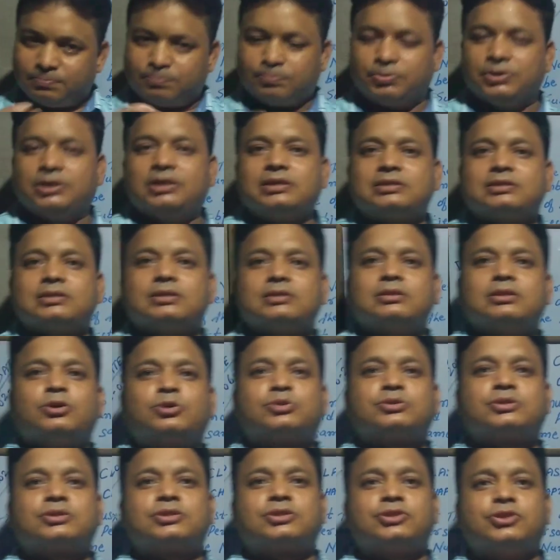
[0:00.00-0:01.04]
Police
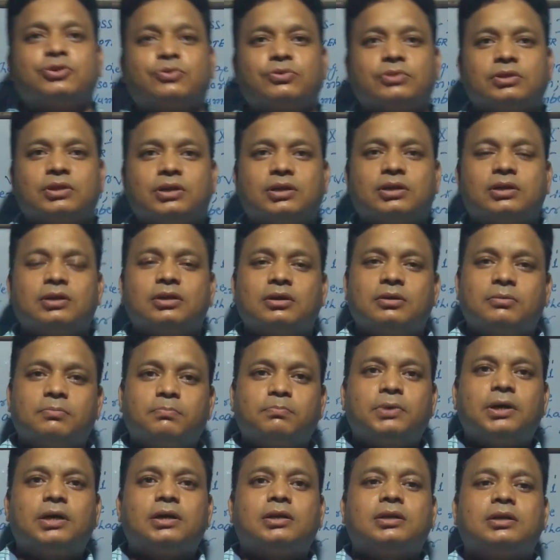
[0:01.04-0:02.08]
is singular,
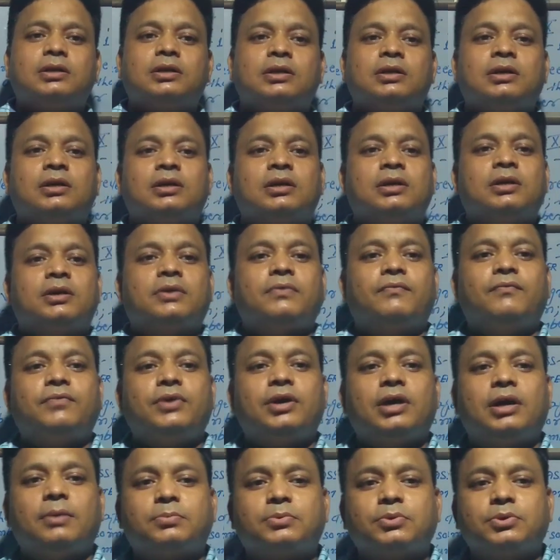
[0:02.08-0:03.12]
but we
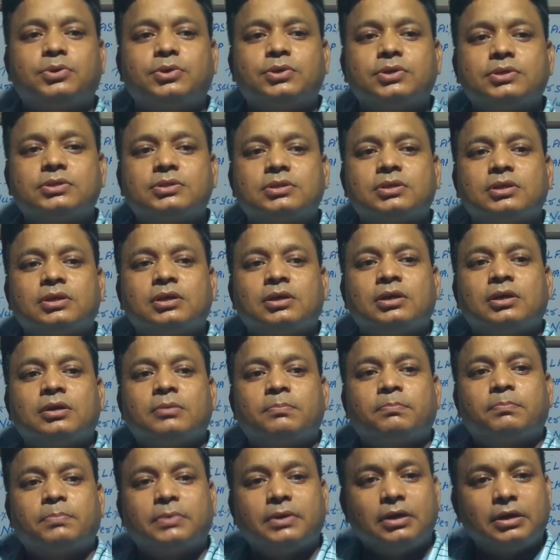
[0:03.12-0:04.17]
have to use
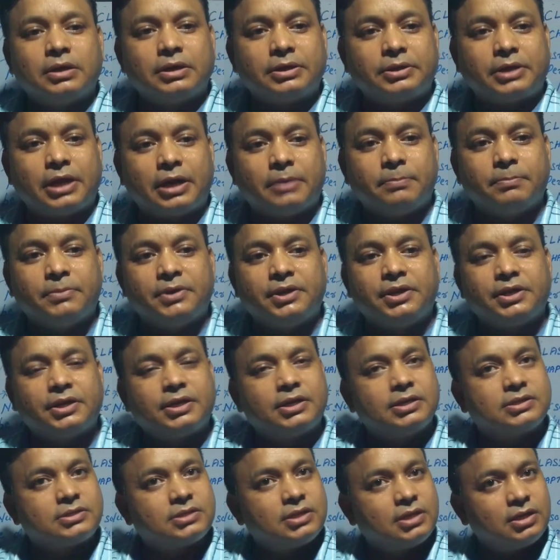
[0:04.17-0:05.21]
the meaning
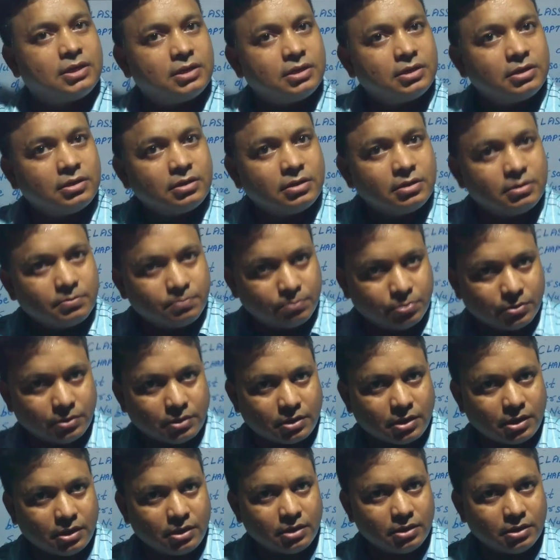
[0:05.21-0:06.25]
is a
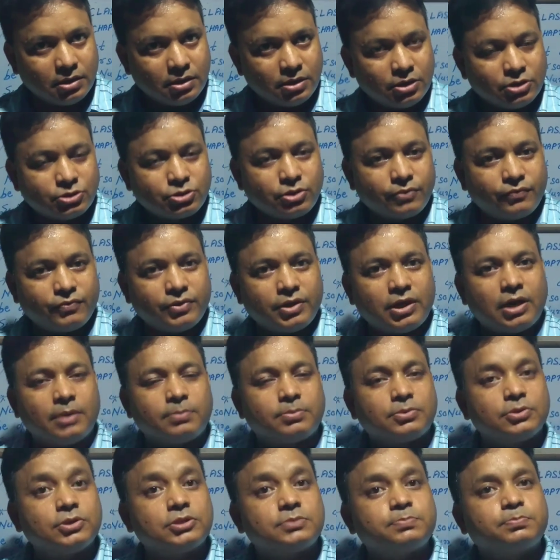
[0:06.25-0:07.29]
plural, so we
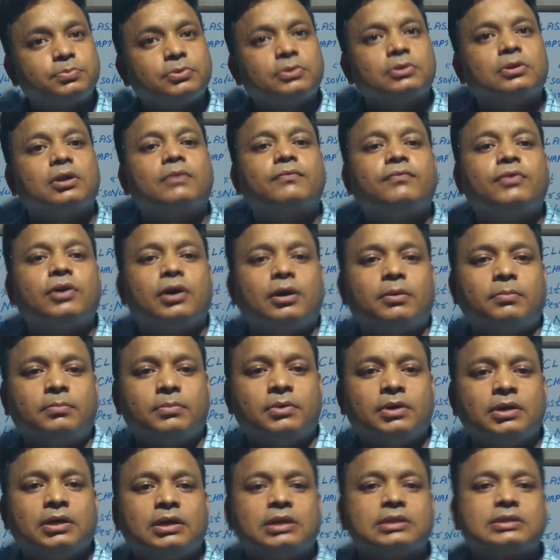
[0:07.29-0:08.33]
have to use plural verb.
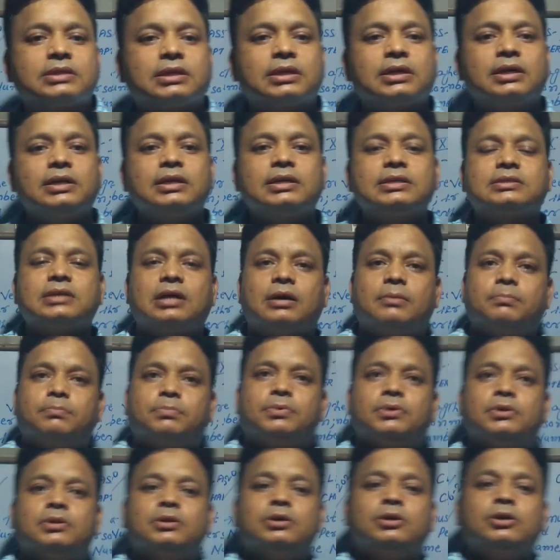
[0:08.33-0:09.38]
Second
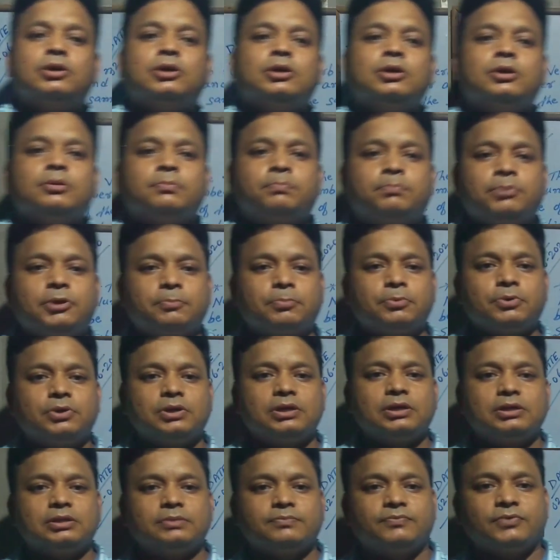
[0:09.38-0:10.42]
example, people
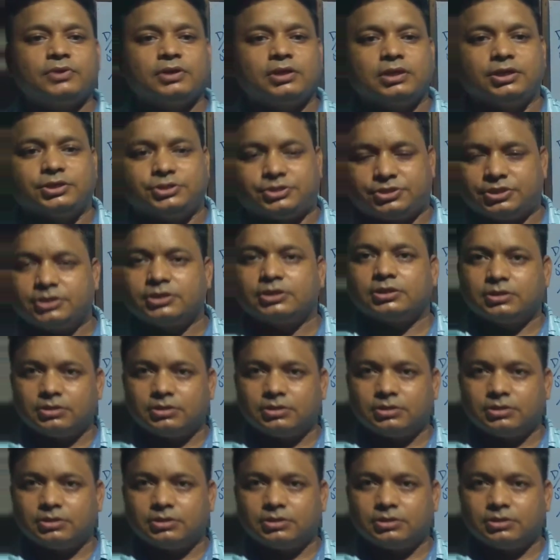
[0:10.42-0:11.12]
in village.